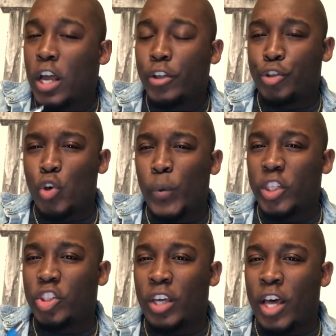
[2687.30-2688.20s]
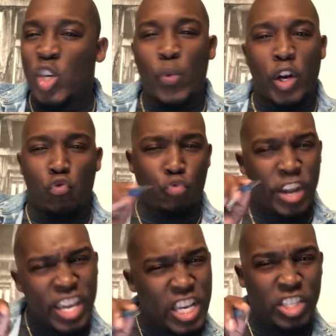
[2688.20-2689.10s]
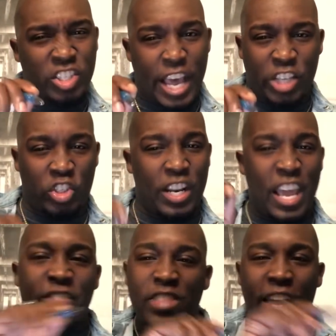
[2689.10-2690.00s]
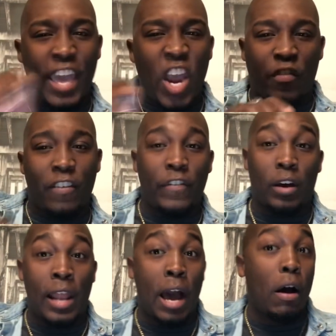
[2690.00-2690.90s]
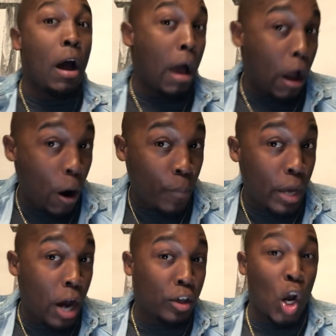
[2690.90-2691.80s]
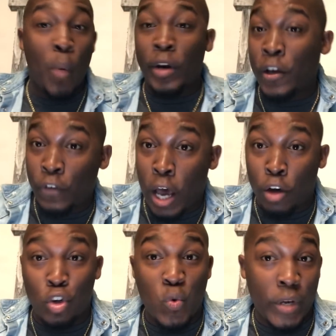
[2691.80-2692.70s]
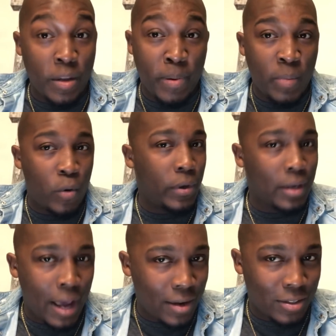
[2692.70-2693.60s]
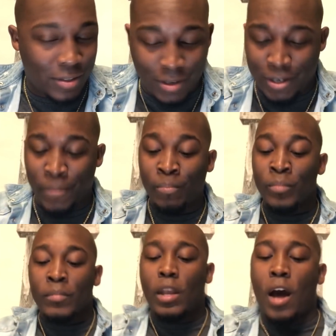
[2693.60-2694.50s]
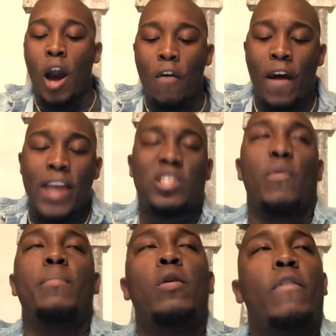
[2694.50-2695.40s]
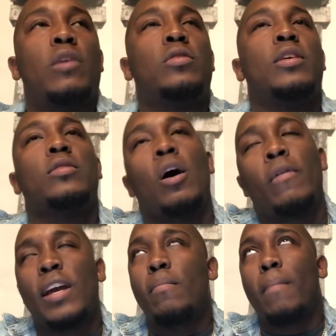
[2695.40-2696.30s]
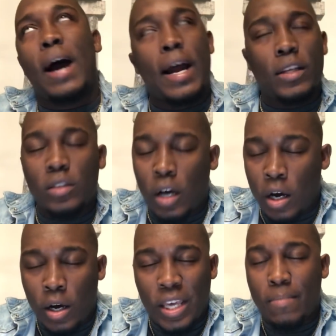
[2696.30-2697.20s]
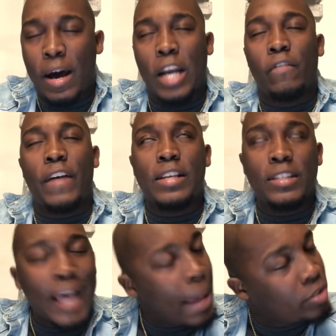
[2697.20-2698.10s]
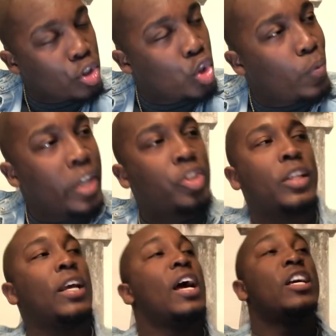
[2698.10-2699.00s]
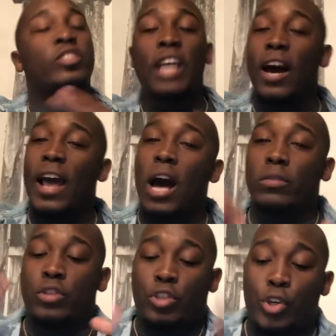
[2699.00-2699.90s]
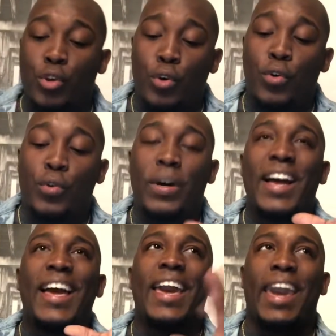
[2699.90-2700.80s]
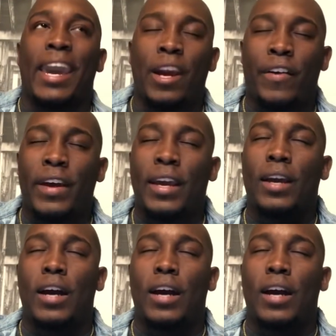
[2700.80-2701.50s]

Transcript: to each other with a read session if they ever fell out. I hope y'all don't, but if y'all do, we the people, we'd like to see it. All right, so we move on to this whole Imani Van Zap situation. Shout out to Eric.